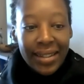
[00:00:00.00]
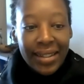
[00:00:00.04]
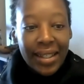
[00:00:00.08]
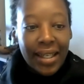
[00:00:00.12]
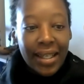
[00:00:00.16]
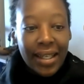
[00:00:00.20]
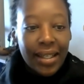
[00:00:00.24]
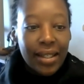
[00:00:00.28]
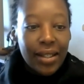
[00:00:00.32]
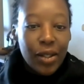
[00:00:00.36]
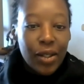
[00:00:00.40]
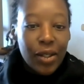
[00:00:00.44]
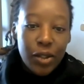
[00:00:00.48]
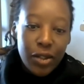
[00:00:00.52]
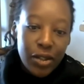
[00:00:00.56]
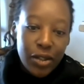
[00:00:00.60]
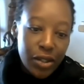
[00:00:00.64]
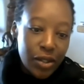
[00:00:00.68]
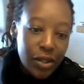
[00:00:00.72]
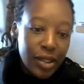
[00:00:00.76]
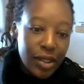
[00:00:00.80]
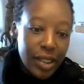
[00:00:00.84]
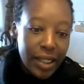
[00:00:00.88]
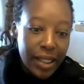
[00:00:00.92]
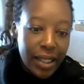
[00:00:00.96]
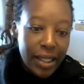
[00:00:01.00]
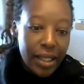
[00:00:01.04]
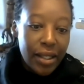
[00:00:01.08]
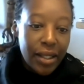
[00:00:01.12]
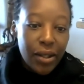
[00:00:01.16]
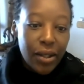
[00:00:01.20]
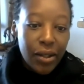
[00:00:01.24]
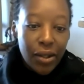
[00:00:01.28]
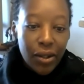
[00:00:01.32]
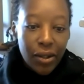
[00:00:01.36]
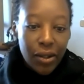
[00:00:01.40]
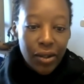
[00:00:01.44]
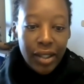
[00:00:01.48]
and not
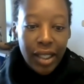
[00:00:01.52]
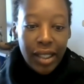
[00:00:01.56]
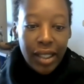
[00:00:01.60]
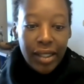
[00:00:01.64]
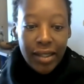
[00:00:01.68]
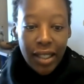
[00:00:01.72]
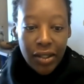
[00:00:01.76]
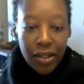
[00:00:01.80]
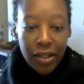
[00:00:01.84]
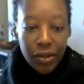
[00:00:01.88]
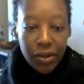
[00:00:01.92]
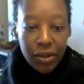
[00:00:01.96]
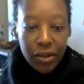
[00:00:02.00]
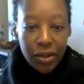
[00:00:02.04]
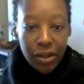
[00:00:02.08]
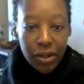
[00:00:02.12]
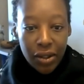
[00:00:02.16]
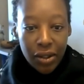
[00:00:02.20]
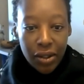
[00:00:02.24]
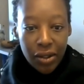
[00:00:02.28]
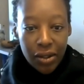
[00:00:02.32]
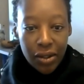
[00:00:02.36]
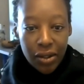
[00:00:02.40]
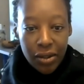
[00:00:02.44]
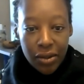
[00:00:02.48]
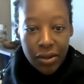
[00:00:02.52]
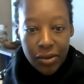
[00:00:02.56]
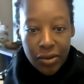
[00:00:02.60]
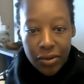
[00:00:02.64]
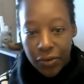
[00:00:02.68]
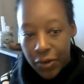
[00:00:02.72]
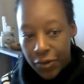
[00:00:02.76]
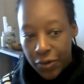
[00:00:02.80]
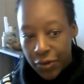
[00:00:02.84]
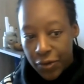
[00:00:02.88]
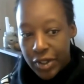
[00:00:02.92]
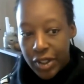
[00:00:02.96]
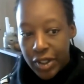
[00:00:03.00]
taking a 10,000,
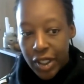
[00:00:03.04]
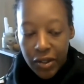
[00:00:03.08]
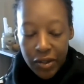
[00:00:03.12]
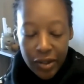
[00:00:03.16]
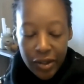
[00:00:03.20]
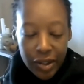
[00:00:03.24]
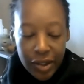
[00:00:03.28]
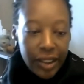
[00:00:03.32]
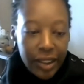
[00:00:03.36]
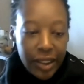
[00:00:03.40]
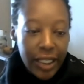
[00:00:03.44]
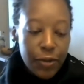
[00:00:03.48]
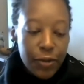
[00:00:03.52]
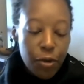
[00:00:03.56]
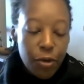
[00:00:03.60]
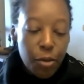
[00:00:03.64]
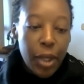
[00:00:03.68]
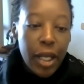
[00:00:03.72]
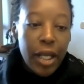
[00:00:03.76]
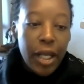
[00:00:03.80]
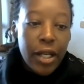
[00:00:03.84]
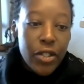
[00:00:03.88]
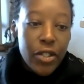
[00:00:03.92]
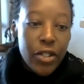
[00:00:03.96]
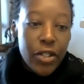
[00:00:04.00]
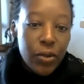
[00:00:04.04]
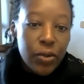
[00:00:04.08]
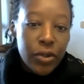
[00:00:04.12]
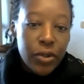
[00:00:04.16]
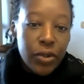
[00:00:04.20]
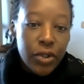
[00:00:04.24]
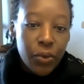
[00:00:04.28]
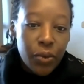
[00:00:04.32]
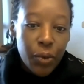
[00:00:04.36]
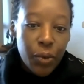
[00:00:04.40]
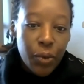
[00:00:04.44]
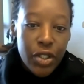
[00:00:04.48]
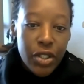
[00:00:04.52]
15,000 ticket from
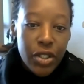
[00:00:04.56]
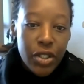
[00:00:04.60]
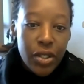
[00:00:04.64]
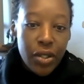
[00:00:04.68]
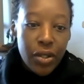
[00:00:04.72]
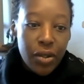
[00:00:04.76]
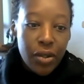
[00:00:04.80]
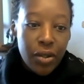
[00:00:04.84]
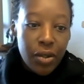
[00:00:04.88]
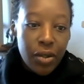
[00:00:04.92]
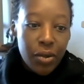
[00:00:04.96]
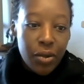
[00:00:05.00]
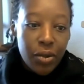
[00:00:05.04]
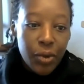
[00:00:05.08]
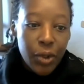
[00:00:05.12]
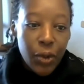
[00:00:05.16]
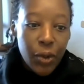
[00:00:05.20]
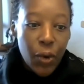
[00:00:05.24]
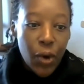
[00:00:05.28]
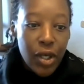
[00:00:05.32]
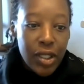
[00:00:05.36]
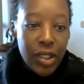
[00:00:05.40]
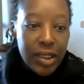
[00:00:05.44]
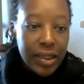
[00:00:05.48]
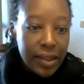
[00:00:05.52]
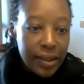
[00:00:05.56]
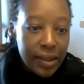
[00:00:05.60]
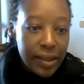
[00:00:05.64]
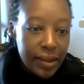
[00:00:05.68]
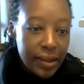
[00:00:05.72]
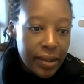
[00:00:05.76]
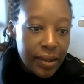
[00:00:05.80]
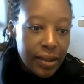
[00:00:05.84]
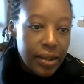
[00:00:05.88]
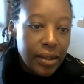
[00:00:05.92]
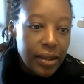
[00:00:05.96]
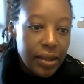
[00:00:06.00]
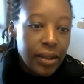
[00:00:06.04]
angels, which requires
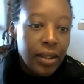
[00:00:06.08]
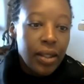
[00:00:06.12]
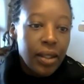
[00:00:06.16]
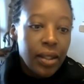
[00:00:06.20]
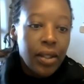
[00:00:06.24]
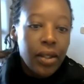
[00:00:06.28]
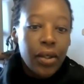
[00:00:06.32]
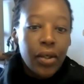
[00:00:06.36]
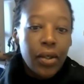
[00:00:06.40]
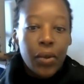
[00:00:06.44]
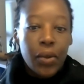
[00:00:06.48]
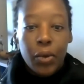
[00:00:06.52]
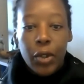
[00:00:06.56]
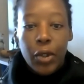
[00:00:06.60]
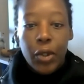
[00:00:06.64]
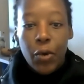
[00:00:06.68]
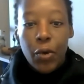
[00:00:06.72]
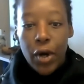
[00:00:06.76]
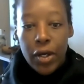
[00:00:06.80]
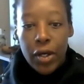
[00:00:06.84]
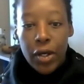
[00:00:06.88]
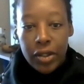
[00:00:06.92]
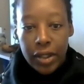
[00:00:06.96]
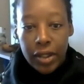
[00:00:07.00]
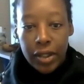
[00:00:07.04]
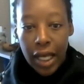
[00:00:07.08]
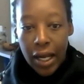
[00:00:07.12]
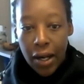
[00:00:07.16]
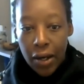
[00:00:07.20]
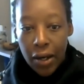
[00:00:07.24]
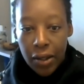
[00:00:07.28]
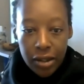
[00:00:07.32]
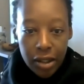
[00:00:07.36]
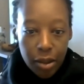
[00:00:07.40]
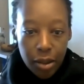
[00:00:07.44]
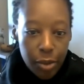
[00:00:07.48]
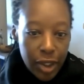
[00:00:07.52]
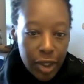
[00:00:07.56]
DD, requires
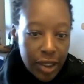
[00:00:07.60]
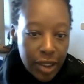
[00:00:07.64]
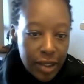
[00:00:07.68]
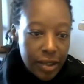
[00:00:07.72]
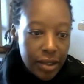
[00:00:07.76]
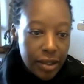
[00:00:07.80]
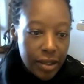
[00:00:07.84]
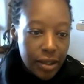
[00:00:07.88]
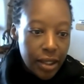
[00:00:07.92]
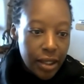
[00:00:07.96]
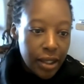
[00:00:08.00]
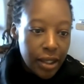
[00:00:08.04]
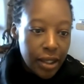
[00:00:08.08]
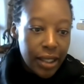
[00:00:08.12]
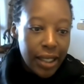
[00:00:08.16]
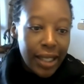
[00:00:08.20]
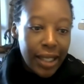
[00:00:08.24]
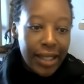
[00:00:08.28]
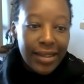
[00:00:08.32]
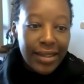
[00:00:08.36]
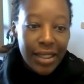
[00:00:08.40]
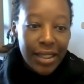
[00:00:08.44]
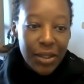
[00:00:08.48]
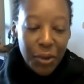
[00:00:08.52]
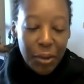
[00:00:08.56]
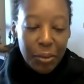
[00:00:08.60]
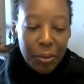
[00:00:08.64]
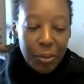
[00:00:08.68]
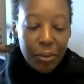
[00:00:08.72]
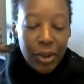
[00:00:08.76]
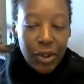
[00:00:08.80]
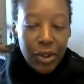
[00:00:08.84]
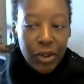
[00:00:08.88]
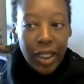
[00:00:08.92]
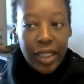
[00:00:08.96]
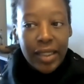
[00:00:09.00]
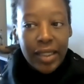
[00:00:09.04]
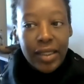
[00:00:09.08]
accountability, and et cetera.
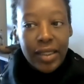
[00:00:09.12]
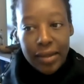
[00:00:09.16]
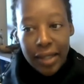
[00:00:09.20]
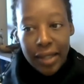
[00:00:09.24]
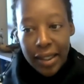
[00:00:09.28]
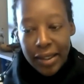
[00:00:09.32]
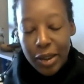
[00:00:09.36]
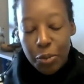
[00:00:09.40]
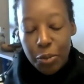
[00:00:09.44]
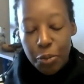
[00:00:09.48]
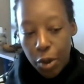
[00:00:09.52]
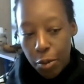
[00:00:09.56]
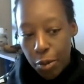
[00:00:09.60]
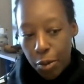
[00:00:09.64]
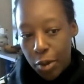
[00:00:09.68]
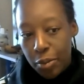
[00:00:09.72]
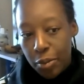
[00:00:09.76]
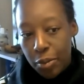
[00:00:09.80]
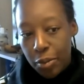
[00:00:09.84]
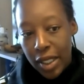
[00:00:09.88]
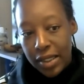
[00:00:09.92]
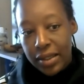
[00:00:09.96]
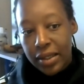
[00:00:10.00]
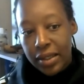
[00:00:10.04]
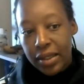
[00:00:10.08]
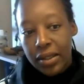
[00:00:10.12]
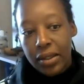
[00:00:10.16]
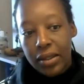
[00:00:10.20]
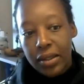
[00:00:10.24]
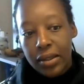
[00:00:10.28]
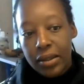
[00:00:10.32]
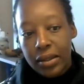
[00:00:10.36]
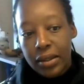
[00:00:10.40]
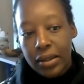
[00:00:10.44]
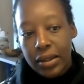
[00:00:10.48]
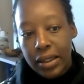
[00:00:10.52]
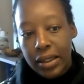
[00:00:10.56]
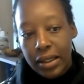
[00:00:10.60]
So that's a problem that
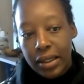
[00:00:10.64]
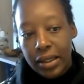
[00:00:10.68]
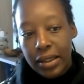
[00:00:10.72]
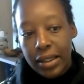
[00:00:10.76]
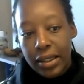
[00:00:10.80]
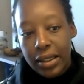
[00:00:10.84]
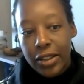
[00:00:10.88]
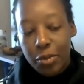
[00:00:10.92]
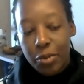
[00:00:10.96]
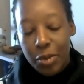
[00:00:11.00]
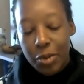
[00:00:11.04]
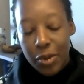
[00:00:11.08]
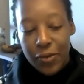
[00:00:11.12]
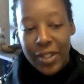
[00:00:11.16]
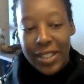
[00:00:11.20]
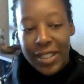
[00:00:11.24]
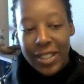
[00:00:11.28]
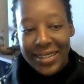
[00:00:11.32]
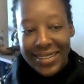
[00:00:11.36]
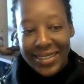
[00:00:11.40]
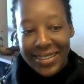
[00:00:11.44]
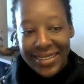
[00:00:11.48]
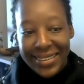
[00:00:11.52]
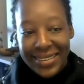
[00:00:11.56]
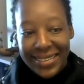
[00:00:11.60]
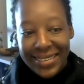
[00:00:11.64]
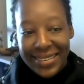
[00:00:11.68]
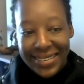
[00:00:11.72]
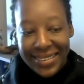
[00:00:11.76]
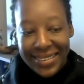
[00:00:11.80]
needs to be fixed.